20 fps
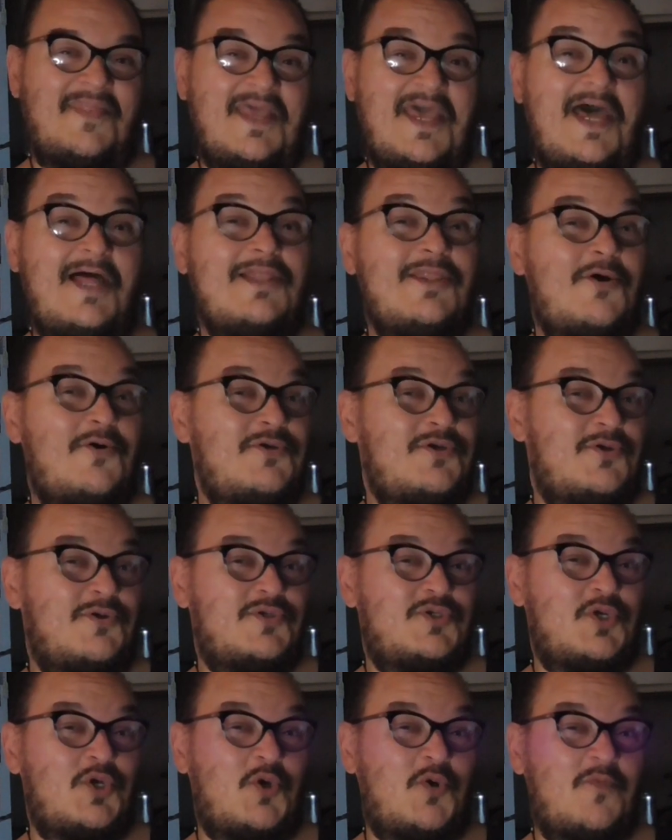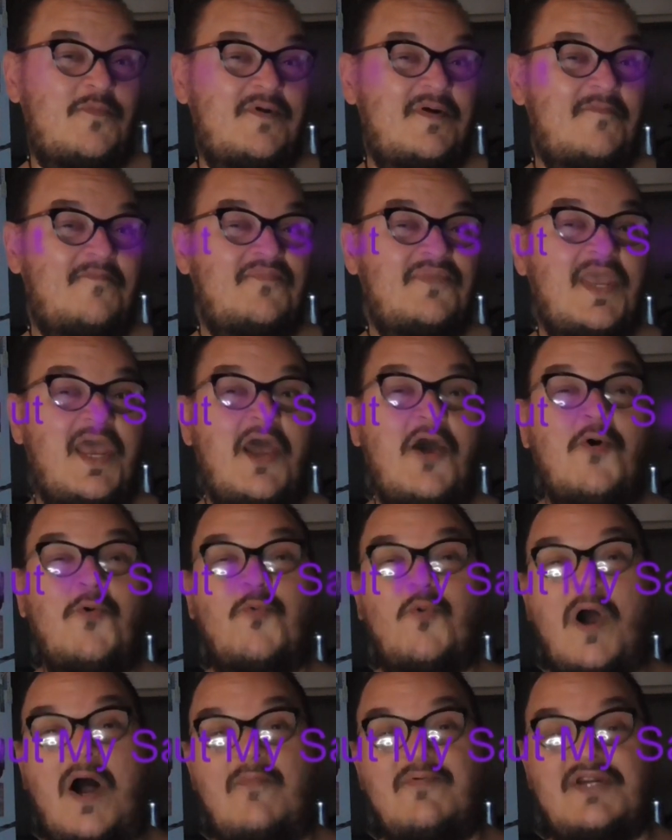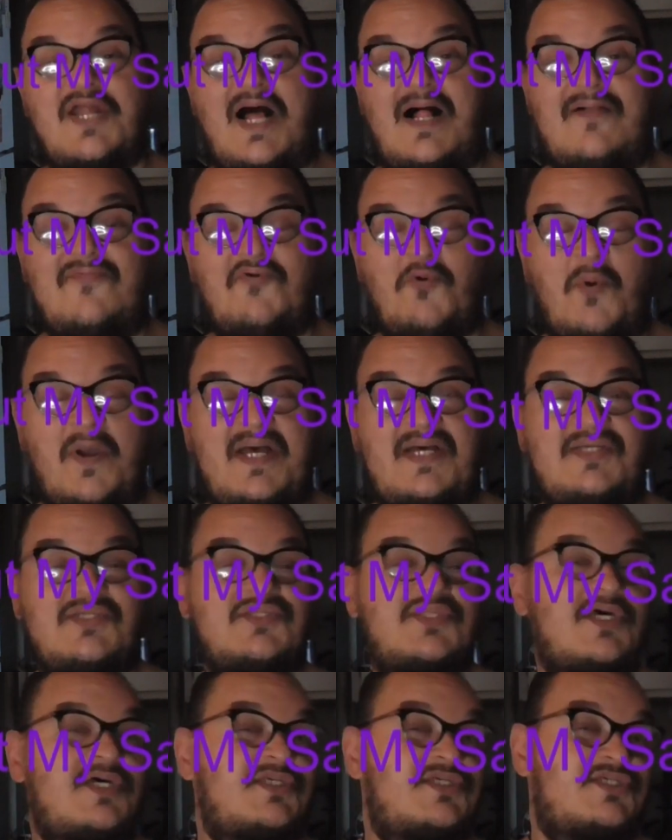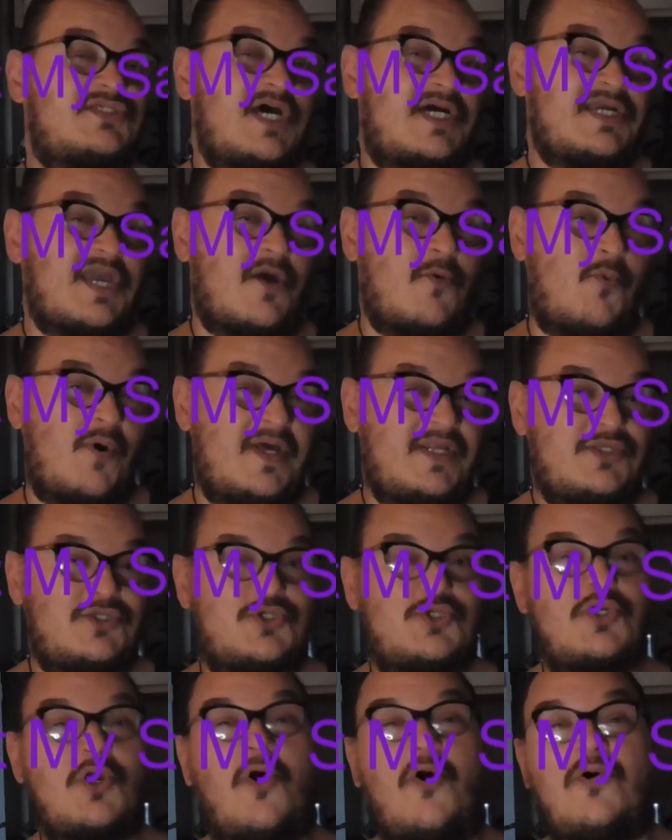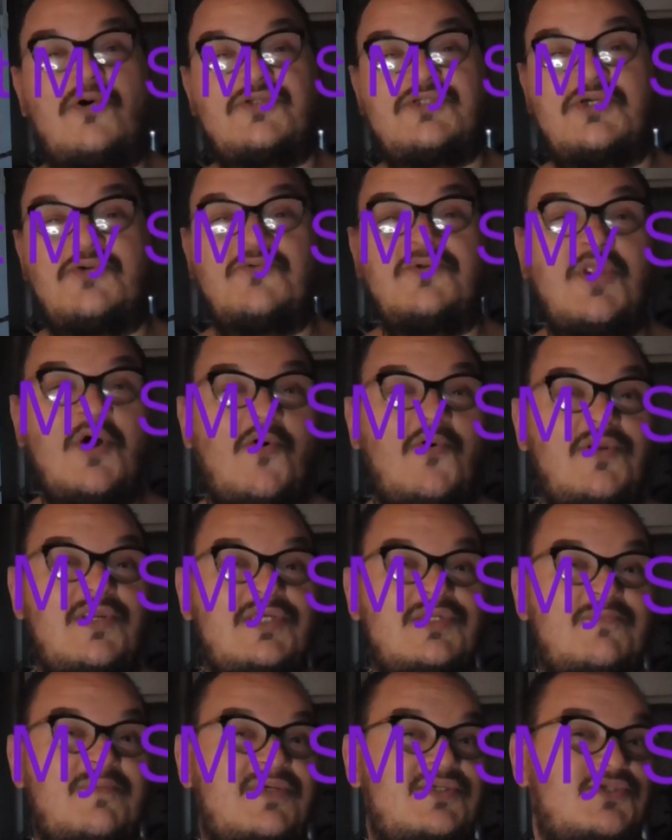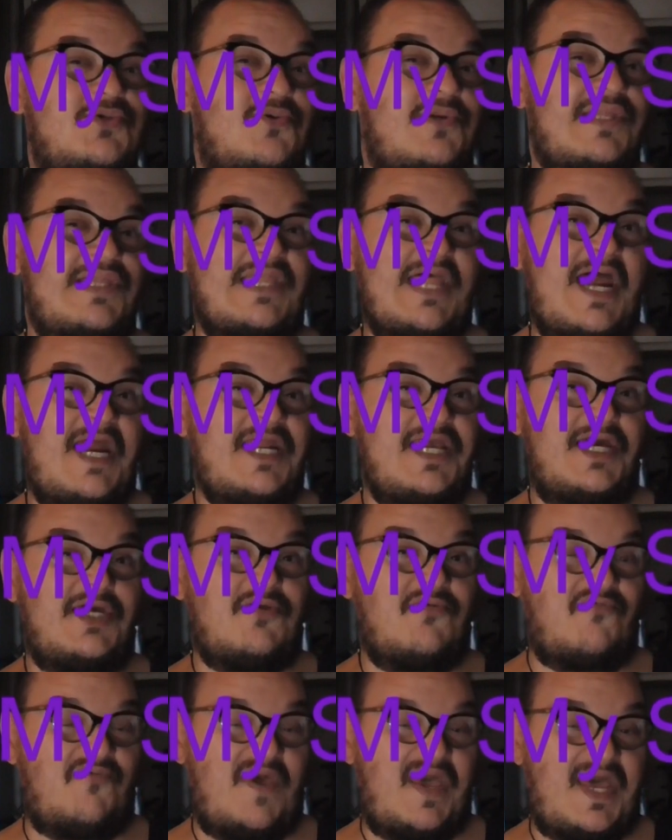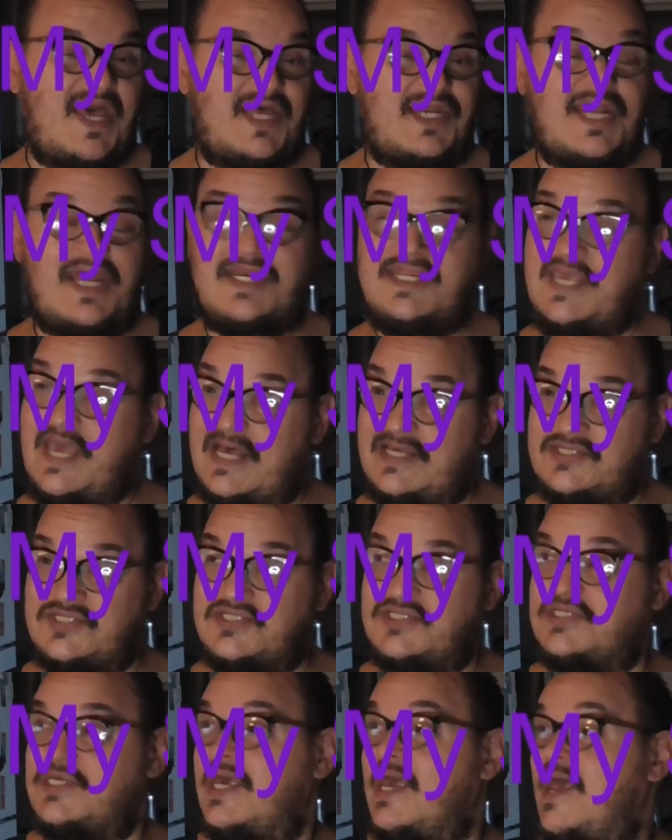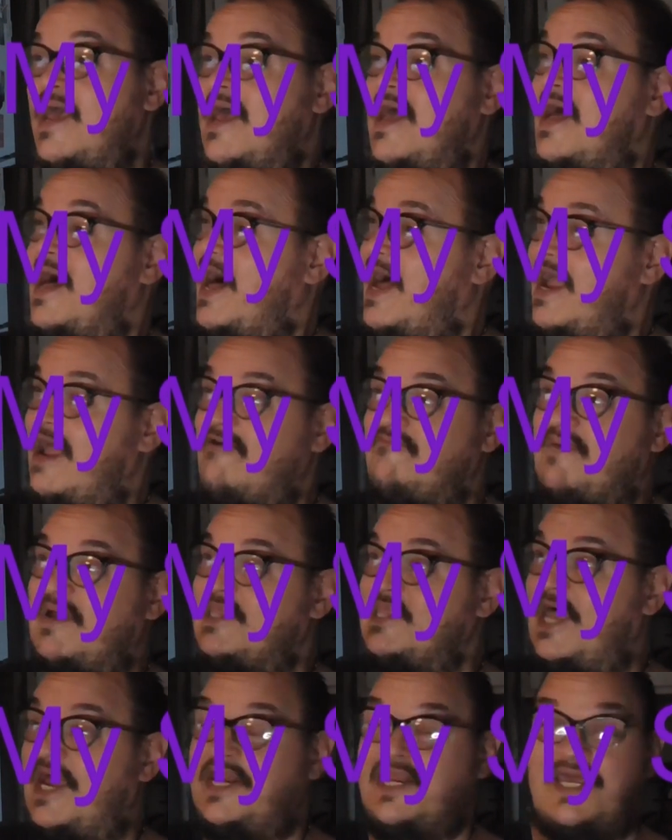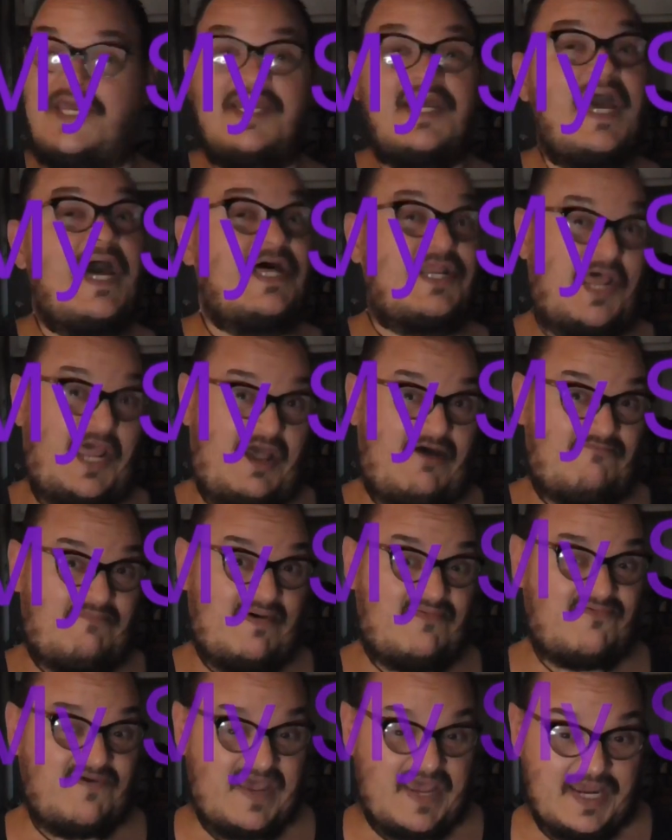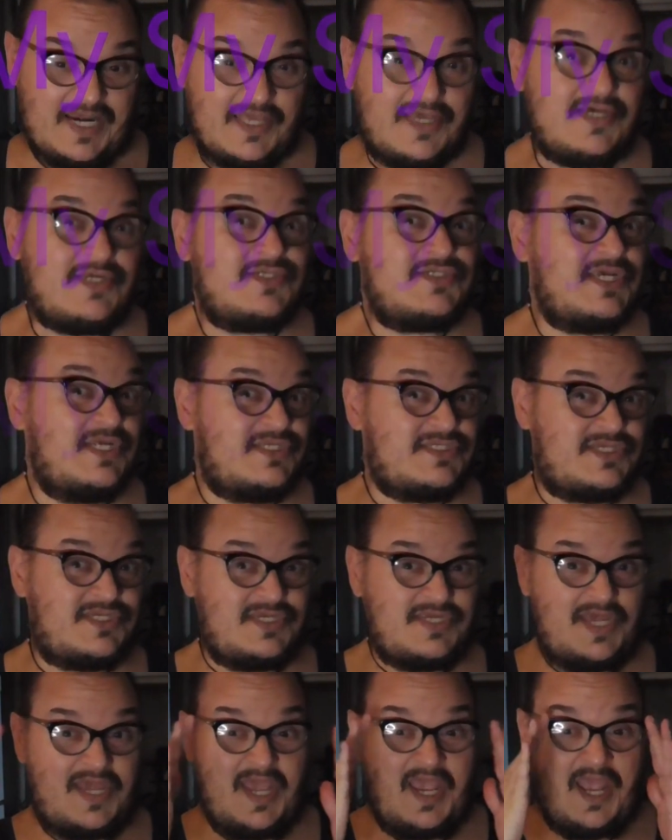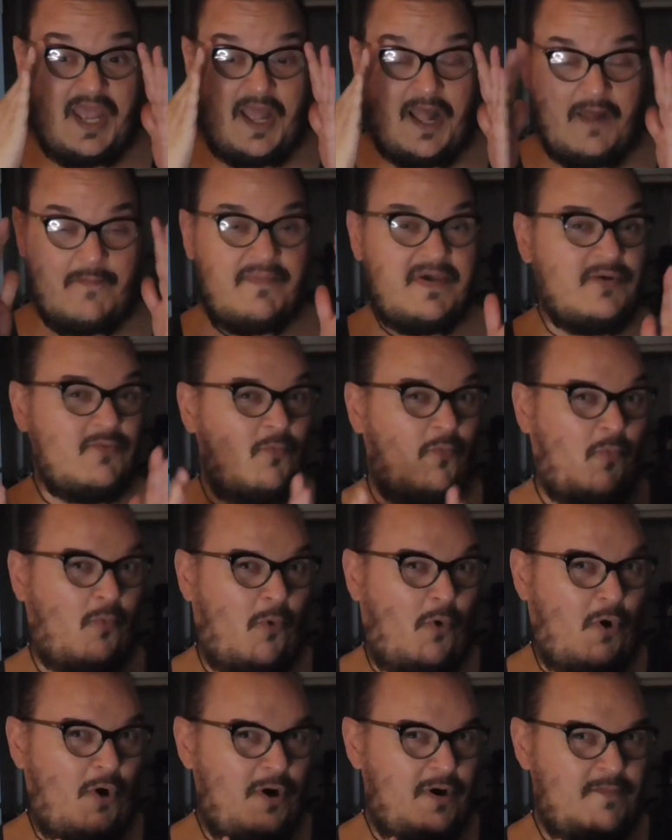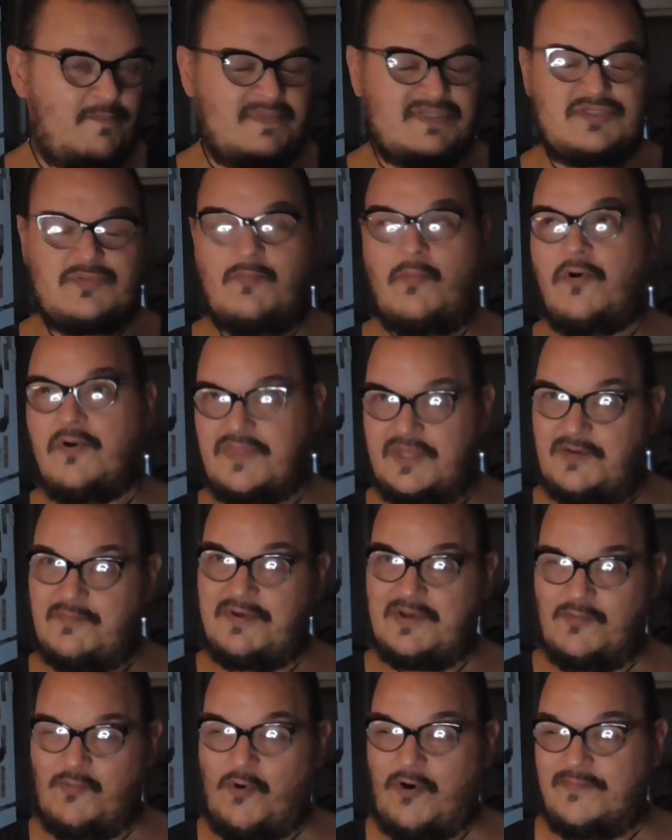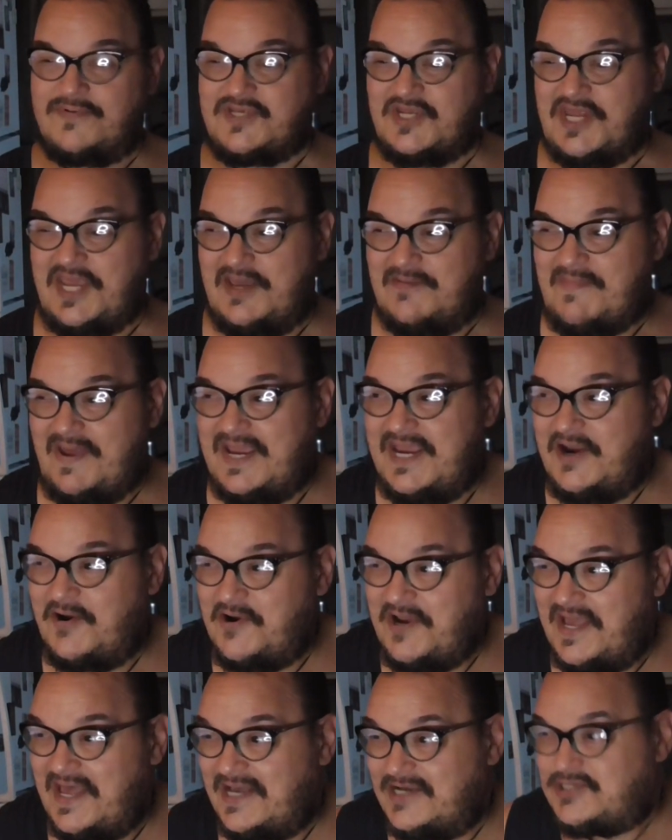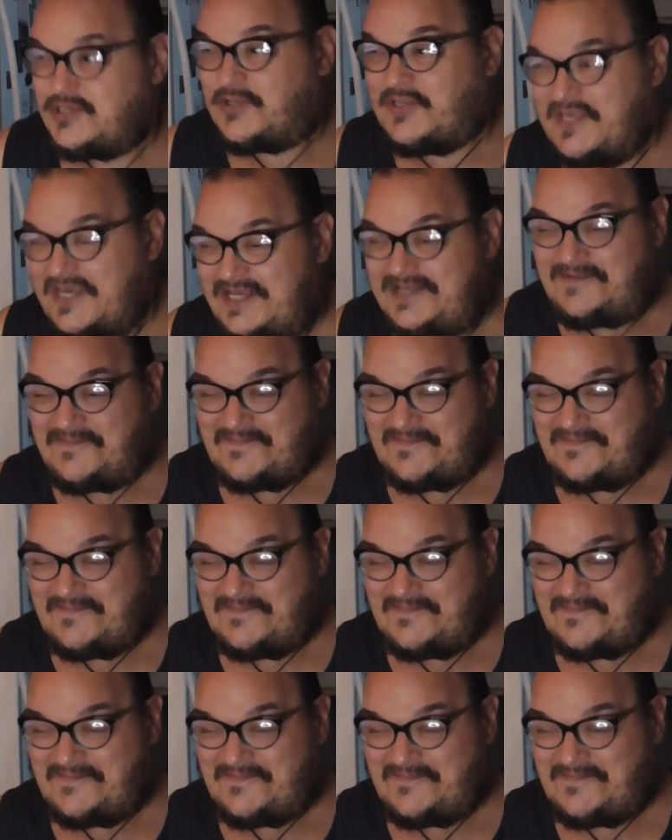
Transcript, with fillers: Hello YouTube. Robert Alvarez, the Psychic Witch, also known as Mr. Lighting and a Fan. And yes, I have my lighting and I have my fan because it's a bit warm. It's more than a bit warm today in my area actually.